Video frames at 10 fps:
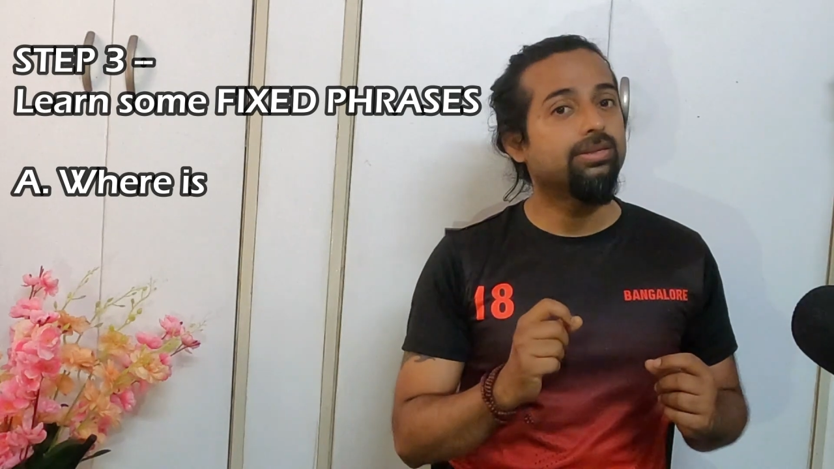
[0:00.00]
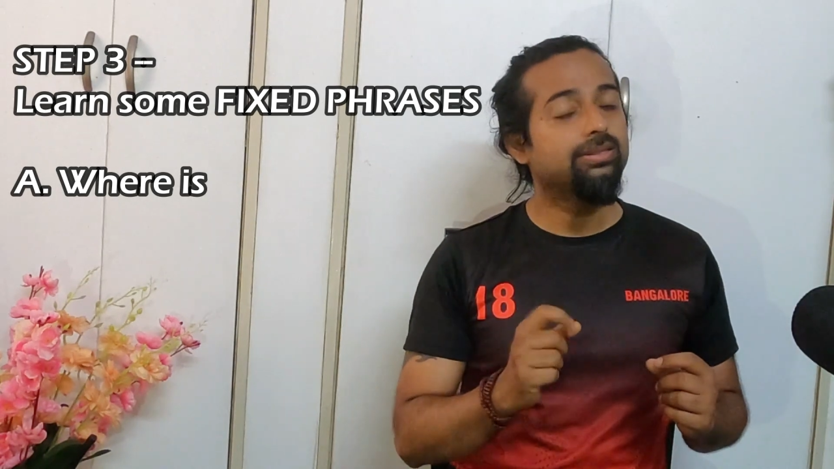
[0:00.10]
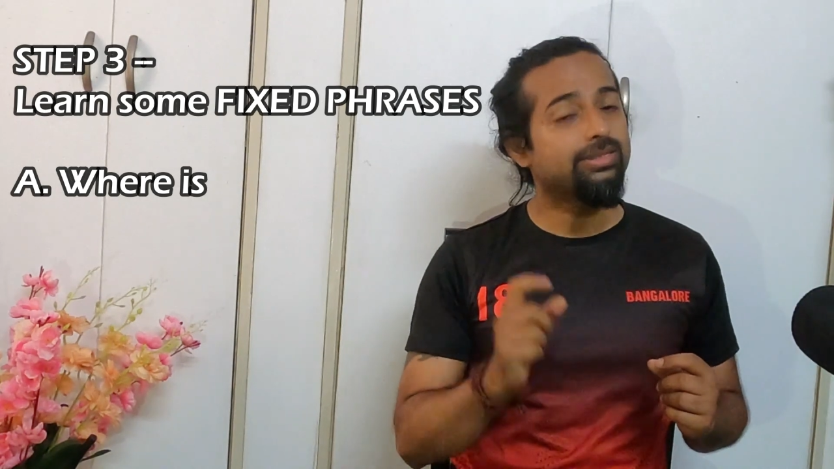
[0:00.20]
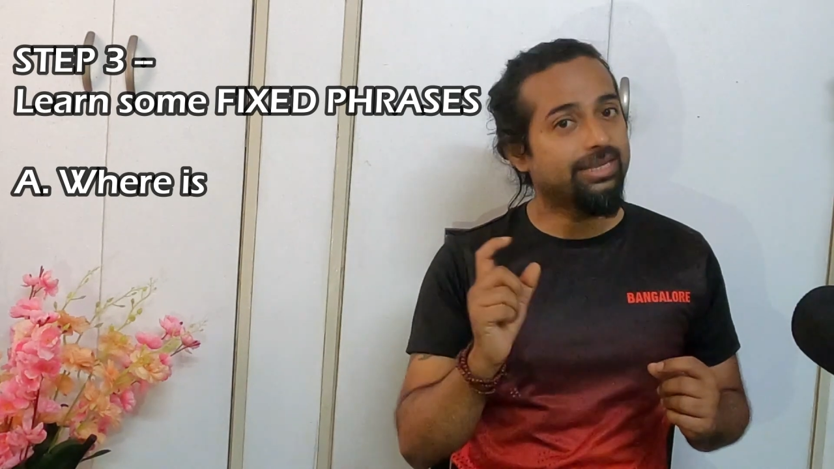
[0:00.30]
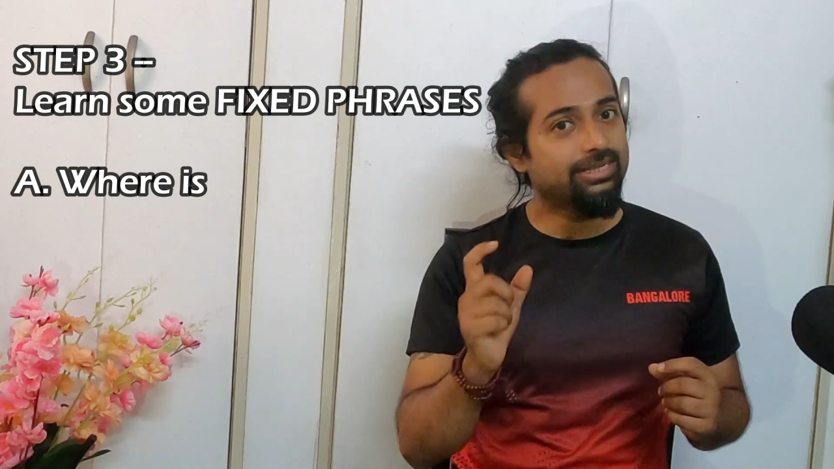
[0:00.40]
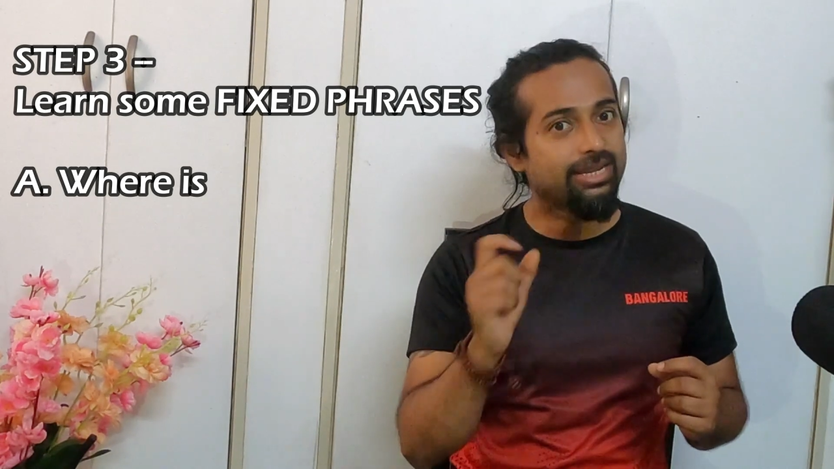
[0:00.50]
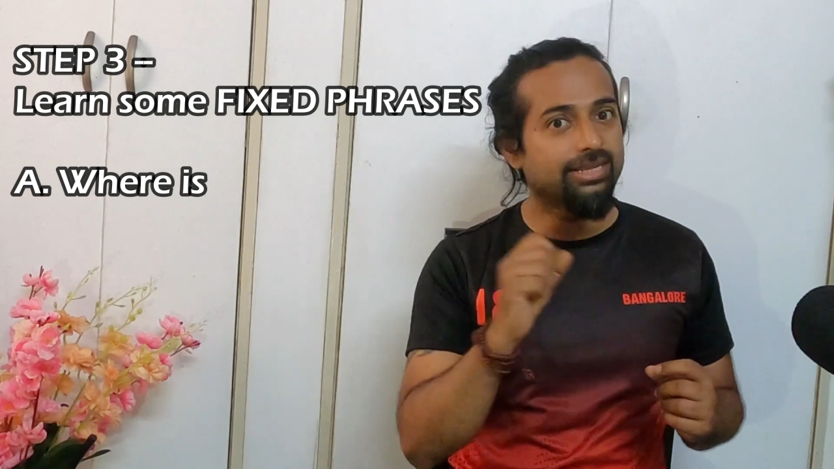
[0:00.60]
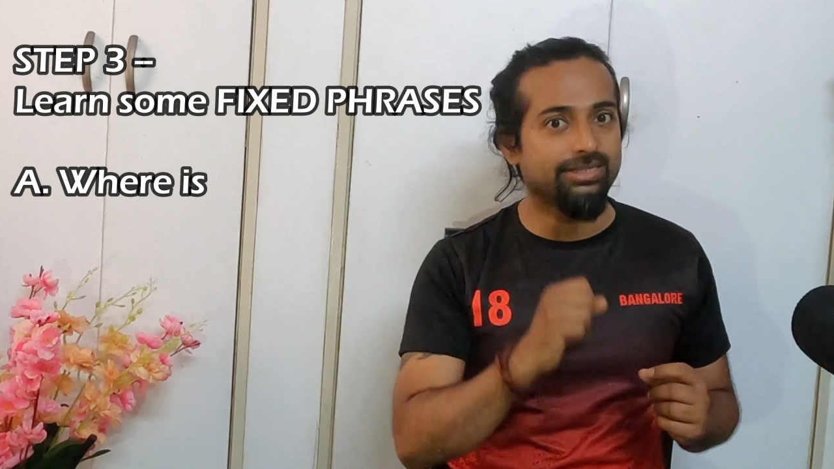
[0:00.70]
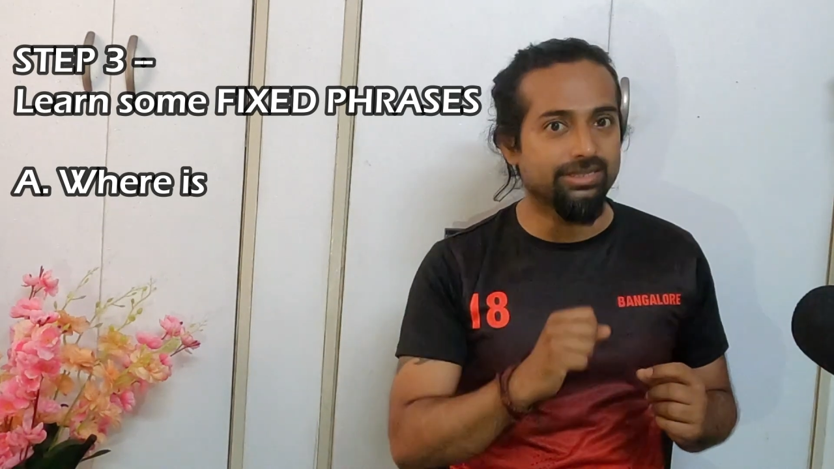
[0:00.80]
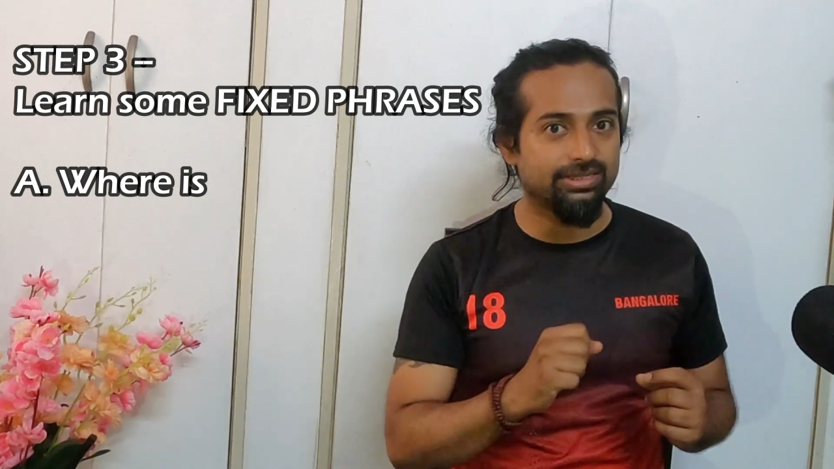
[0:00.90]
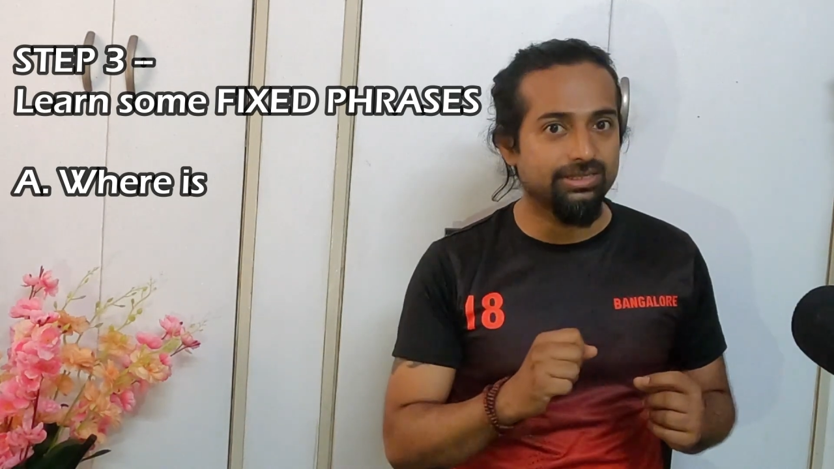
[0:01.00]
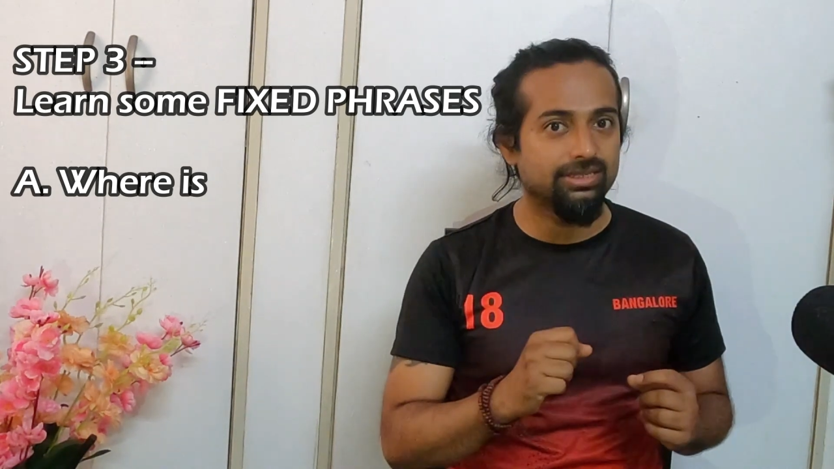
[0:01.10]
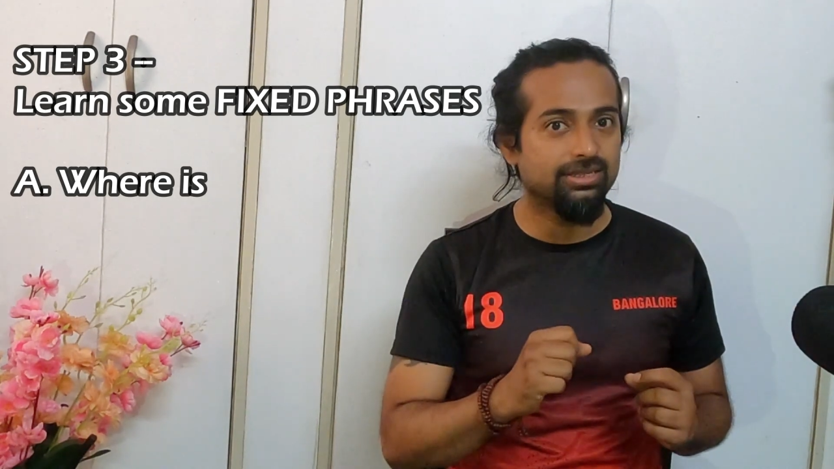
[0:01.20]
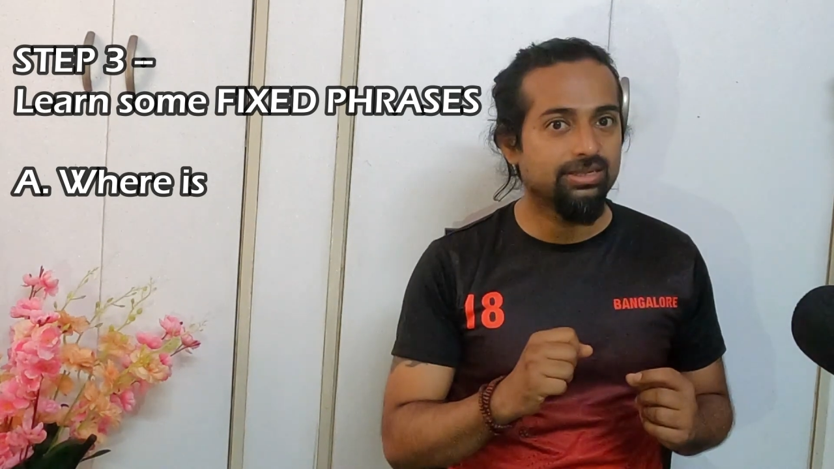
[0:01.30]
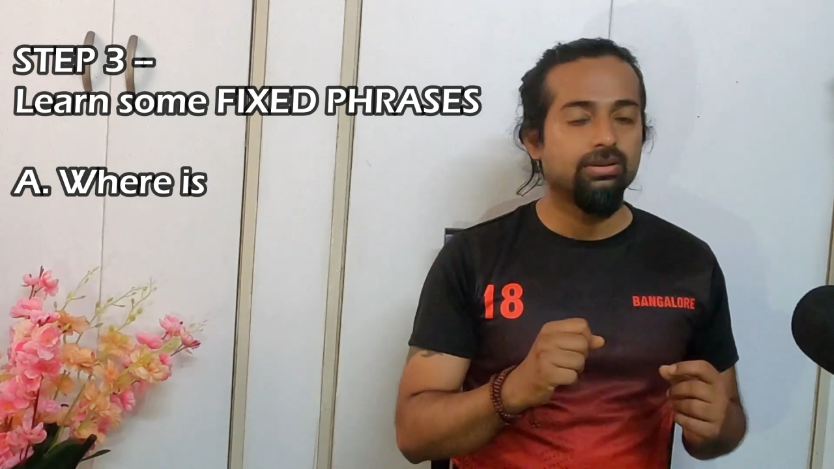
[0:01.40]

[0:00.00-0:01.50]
the sentences.